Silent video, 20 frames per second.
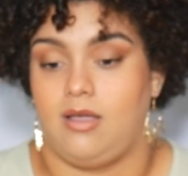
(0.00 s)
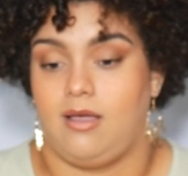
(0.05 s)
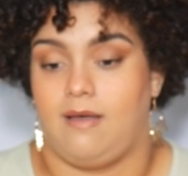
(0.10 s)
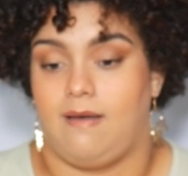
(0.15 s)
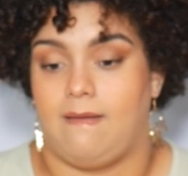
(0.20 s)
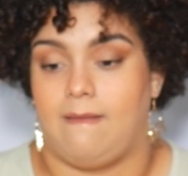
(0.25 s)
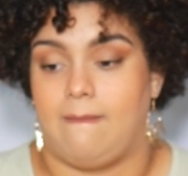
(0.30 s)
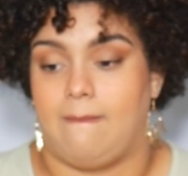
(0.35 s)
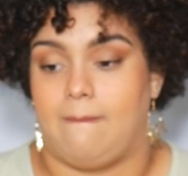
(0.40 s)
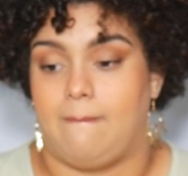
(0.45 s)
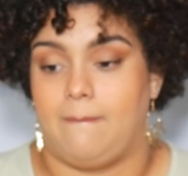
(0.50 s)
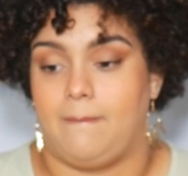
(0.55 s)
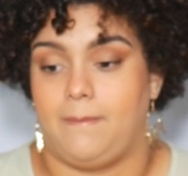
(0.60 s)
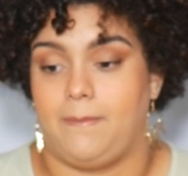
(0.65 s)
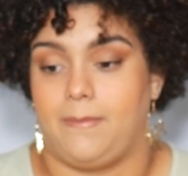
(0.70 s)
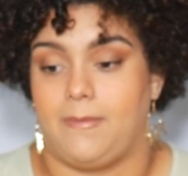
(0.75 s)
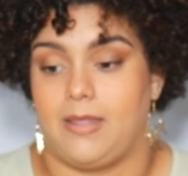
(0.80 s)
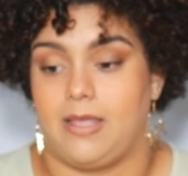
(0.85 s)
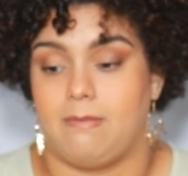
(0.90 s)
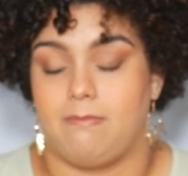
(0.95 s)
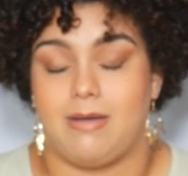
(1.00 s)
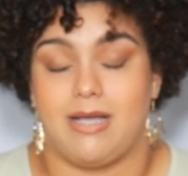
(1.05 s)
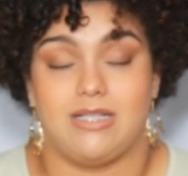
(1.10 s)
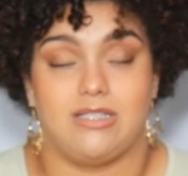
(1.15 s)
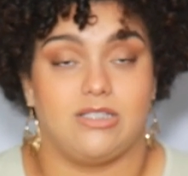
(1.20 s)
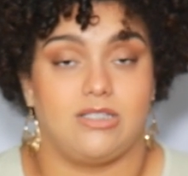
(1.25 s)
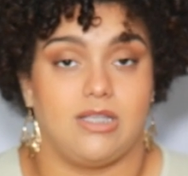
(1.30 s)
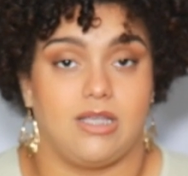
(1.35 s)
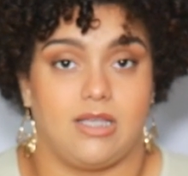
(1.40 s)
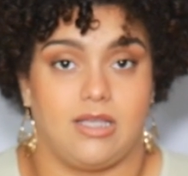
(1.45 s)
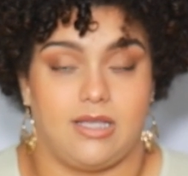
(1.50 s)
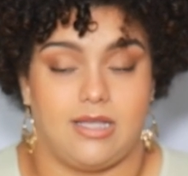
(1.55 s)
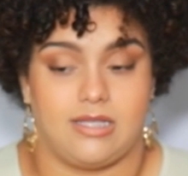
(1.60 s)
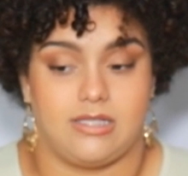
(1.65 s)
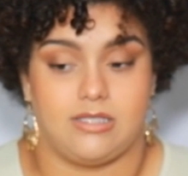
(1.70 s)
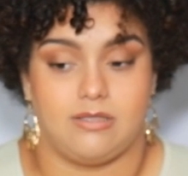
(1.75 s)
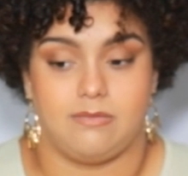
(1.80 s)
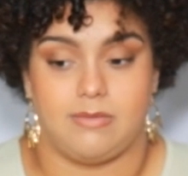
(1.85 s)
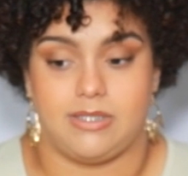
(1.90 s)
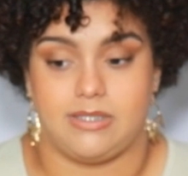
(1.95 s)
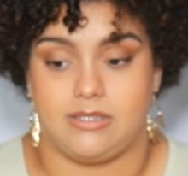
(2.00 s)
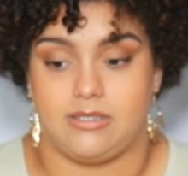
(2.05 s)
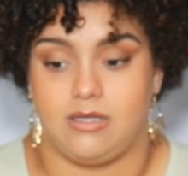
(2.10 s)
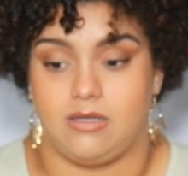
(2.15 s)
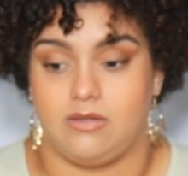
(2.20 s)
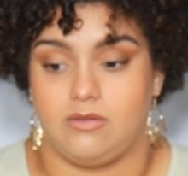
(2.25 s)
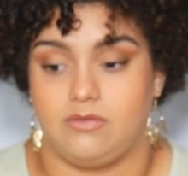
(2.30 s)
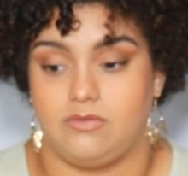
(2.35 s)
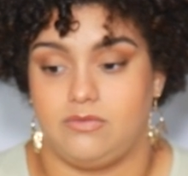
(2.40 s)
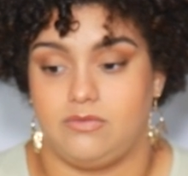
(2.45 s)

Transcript: Um, am I just second guessing myself?